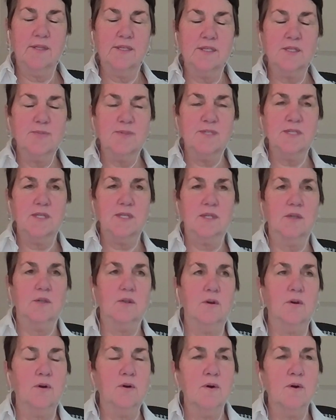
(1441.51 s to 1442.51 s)
in this
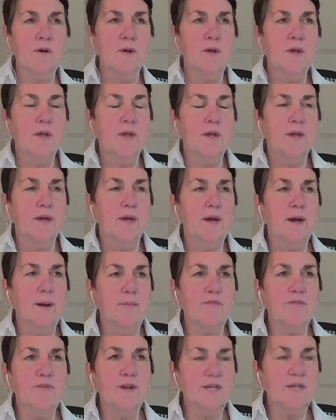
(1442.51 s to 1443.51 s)
particular
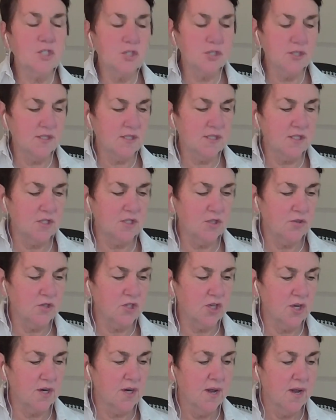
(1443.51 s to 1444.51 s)
financial
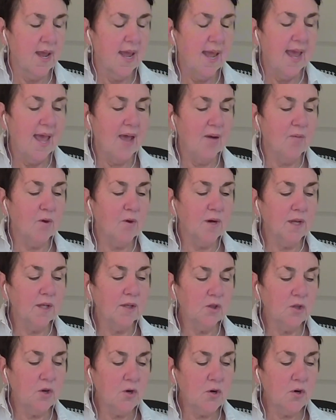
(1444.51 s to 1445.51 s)
institution. And what
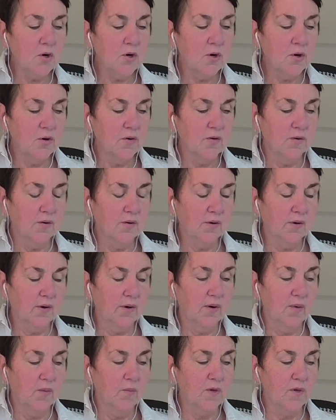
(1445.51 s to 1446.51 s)
I learned
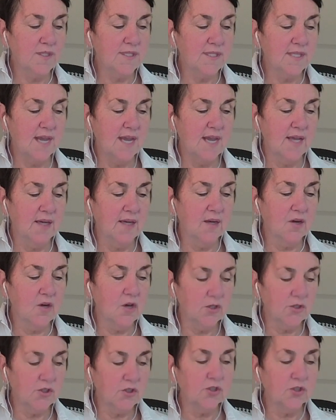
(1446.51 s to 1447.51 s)
was that
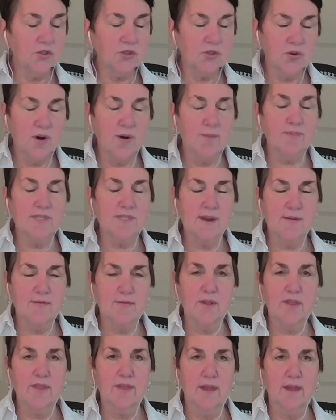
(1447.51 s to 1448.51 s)
culture trumps
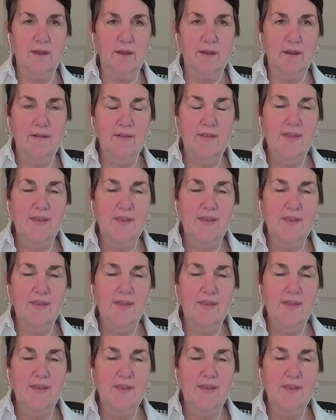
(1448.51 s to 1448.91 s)
everything,